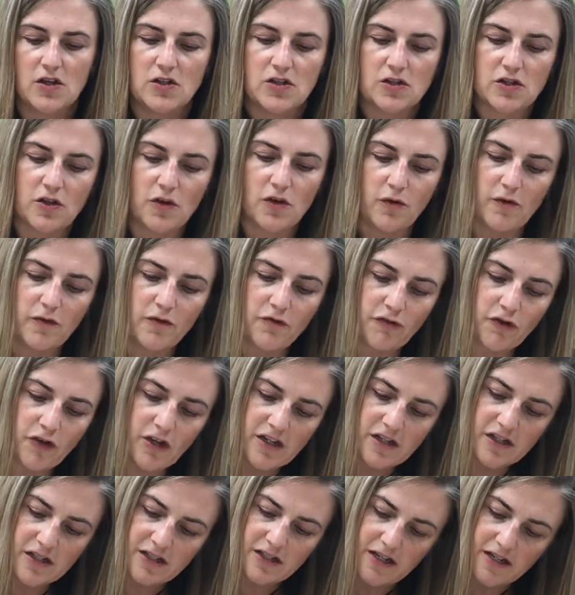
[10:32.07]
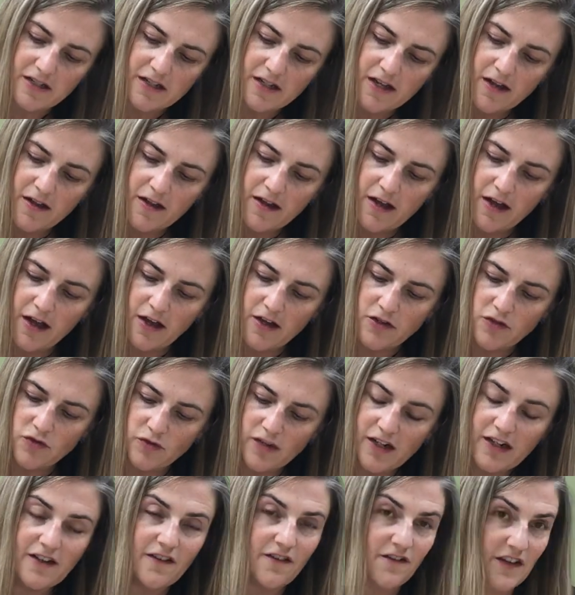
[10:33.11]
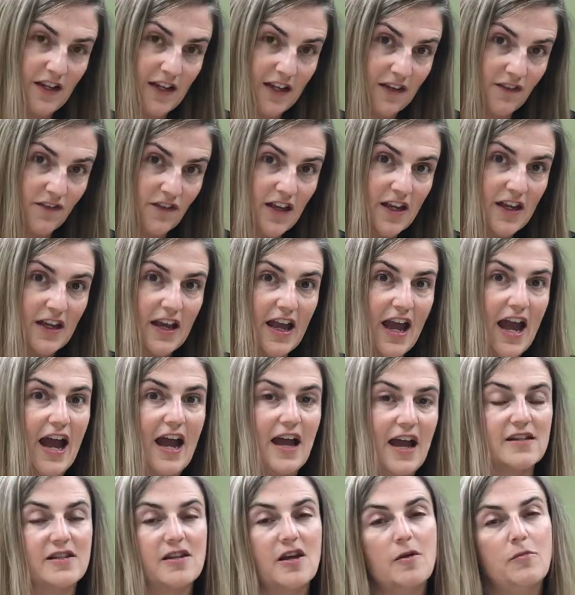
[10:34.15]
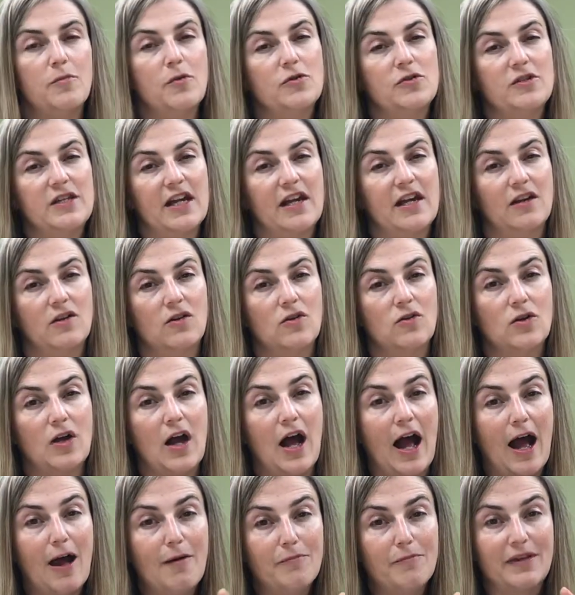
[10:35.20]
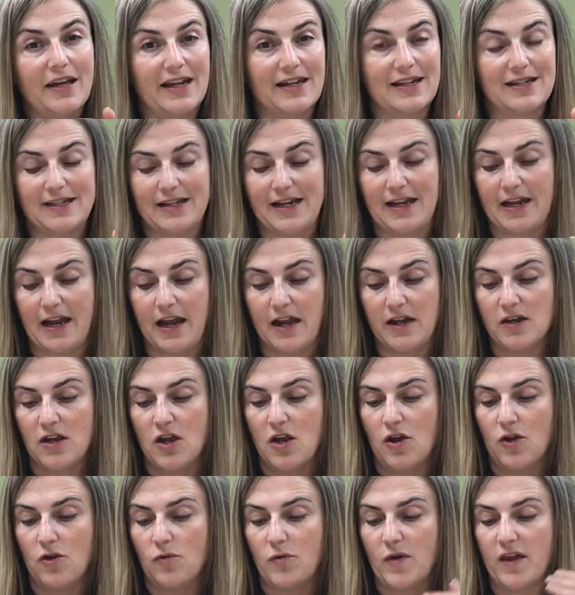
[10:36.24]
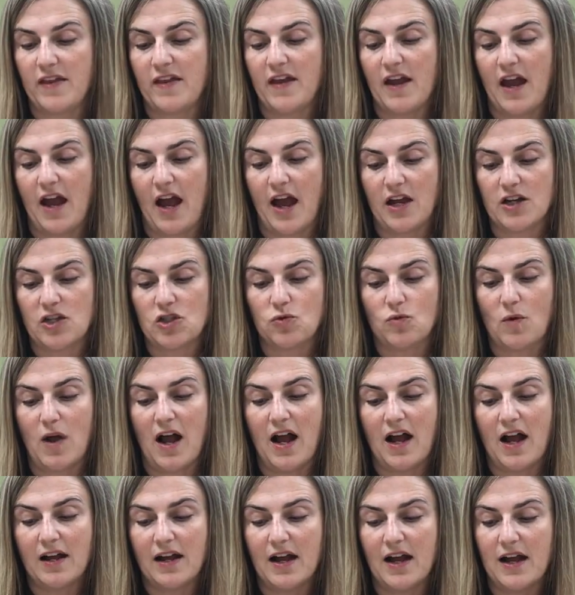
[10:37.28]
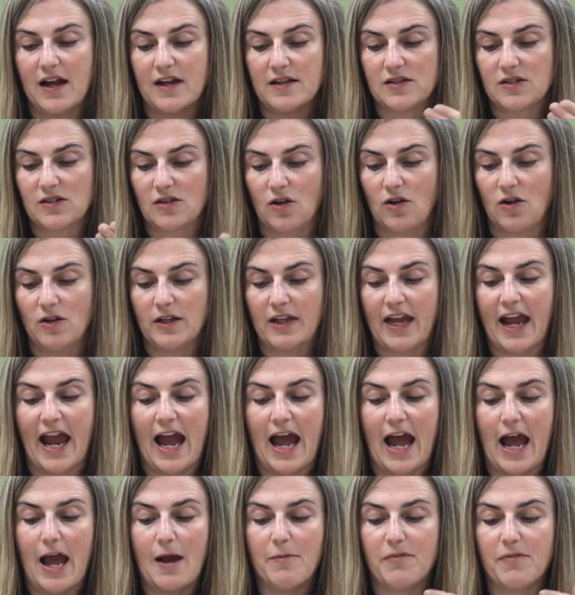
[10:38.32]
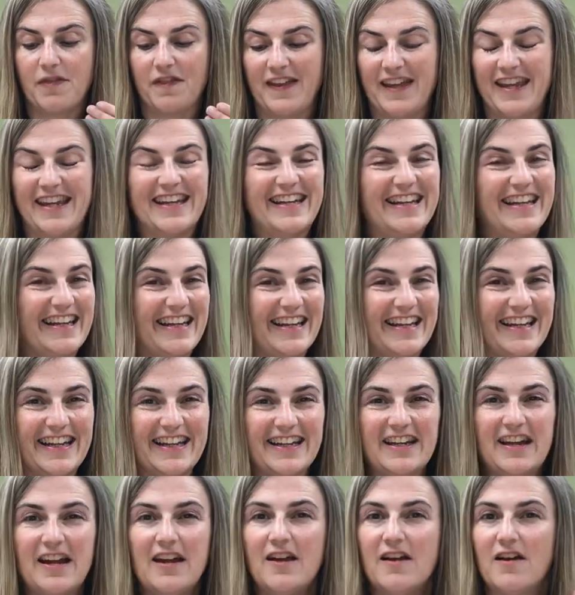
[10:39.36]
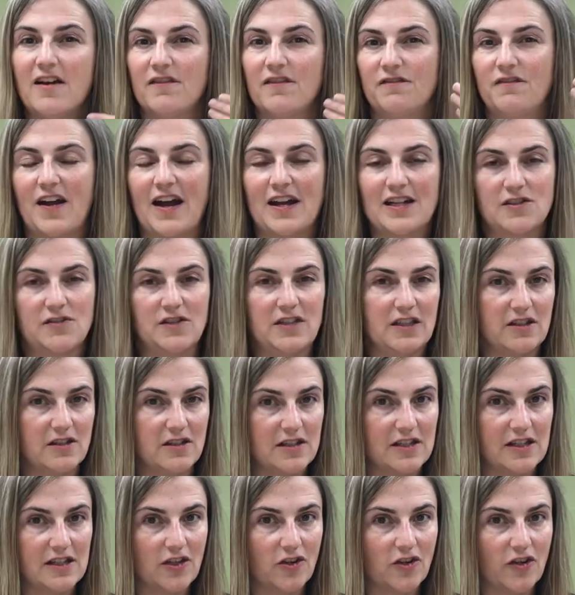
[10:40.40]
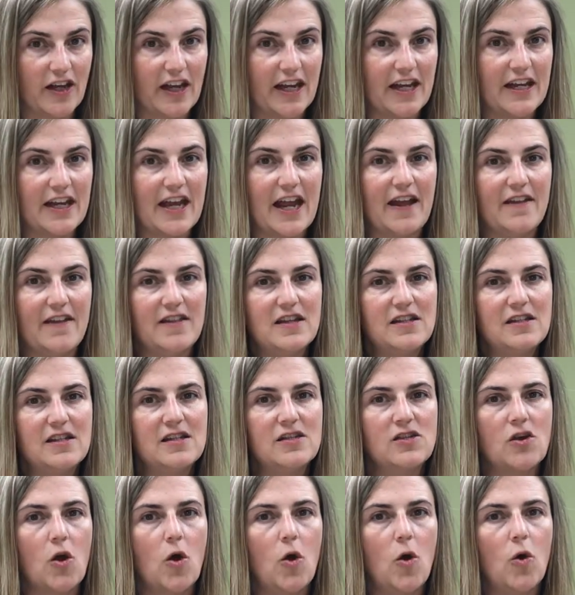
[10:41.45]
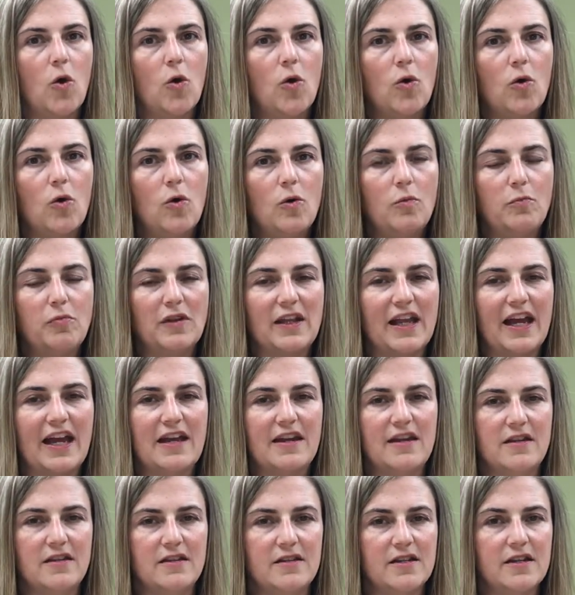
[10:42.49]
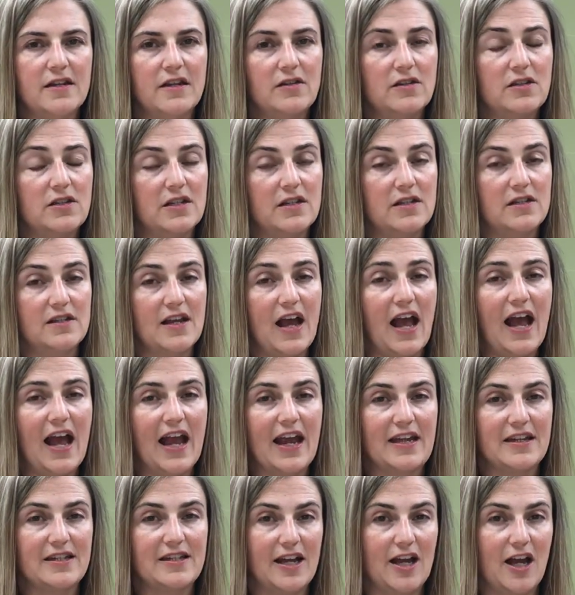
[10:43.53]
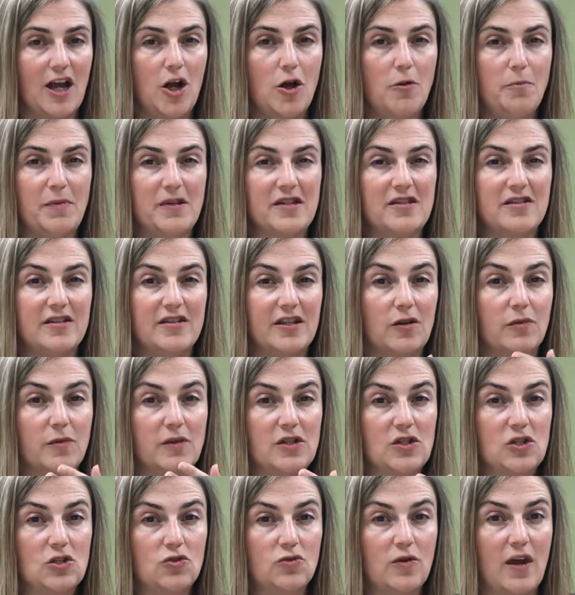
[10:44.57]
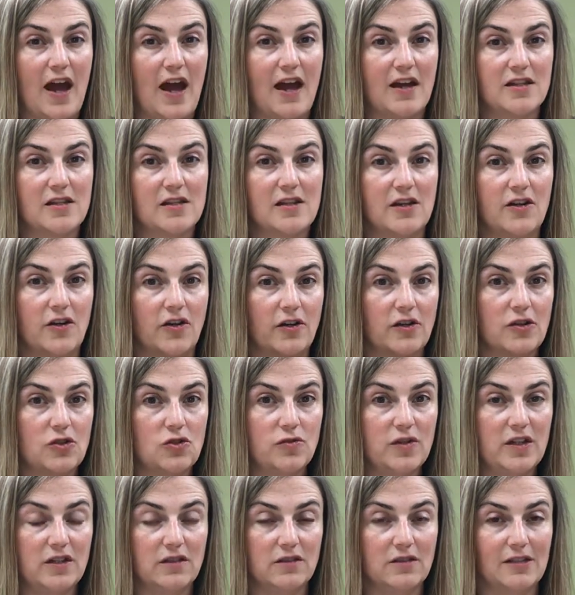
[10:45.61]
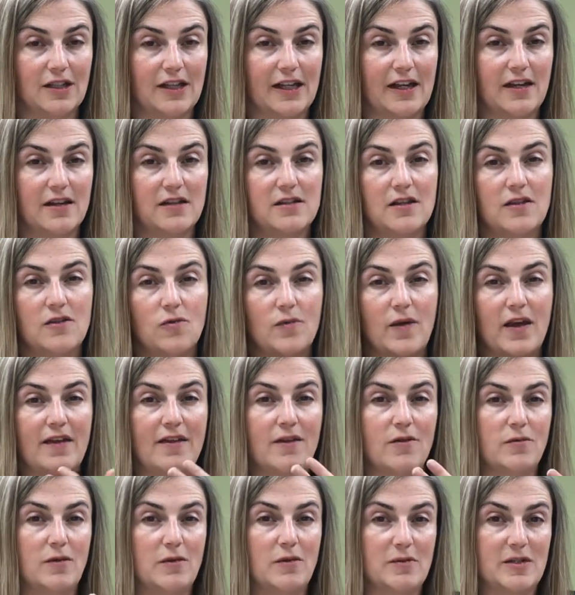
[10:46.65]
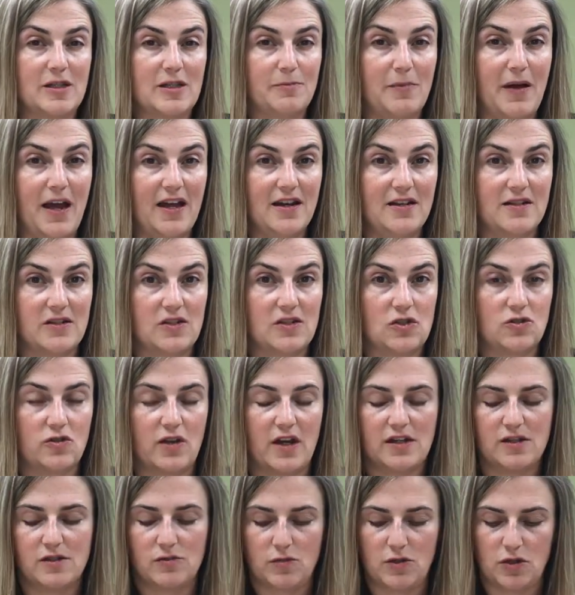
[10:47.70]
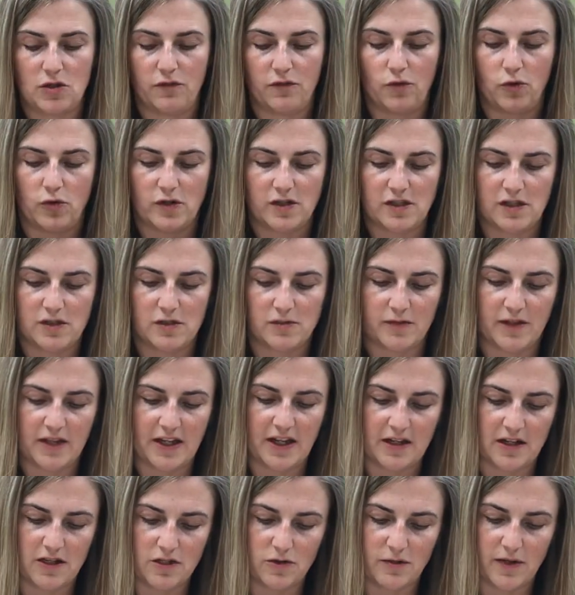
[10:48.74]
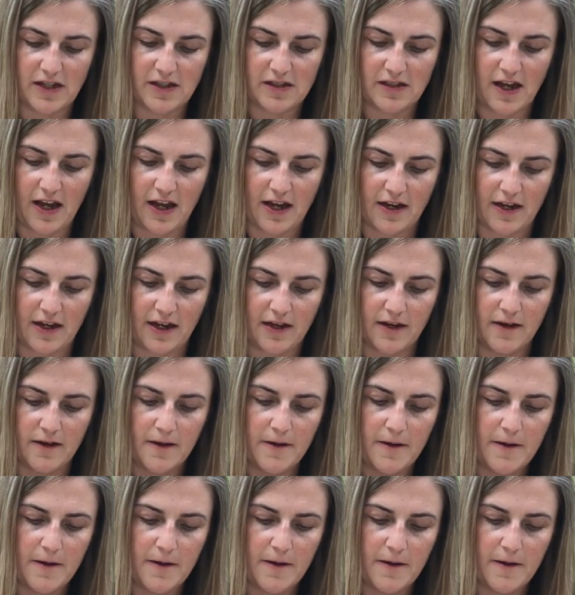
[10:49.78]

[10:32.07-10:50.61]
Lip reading: So for instance, Adrenavive has a botanical complex in it with ashwagandha, skullcap, theanine, phosphatidylserine, and this is a whole blend designed to help us deal with stress in our adrenal glands and the way that we respond to stress, which of course is related to anxiety.